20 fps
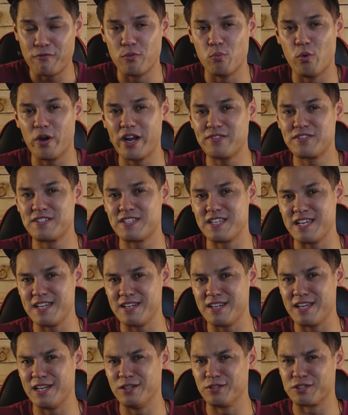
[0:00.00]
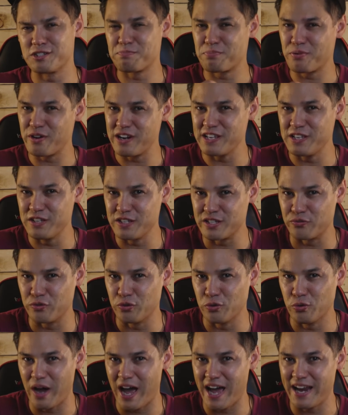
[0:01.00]
from what I've seen, it looks pretty
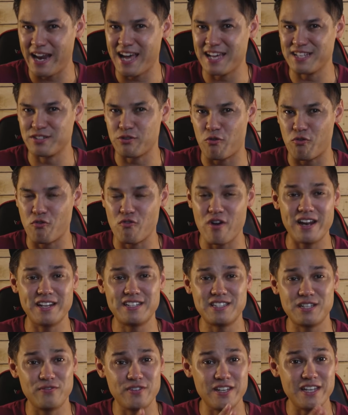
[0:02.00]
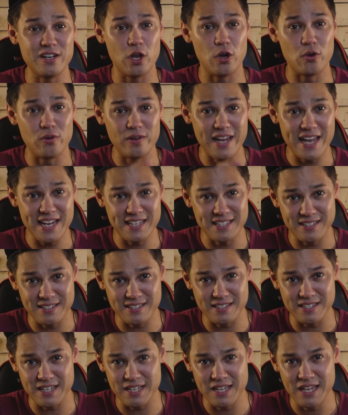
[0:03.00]
useful and has relatively low
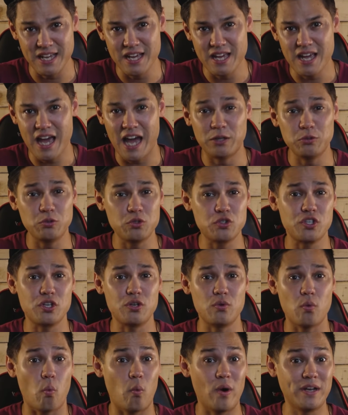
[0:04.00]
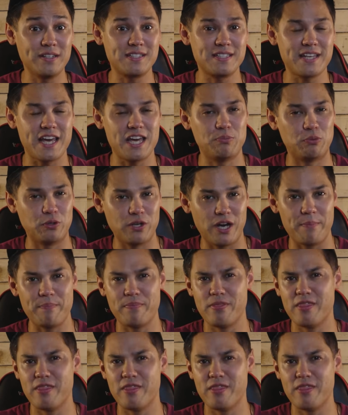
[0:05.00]
latency. And also, once cabled up,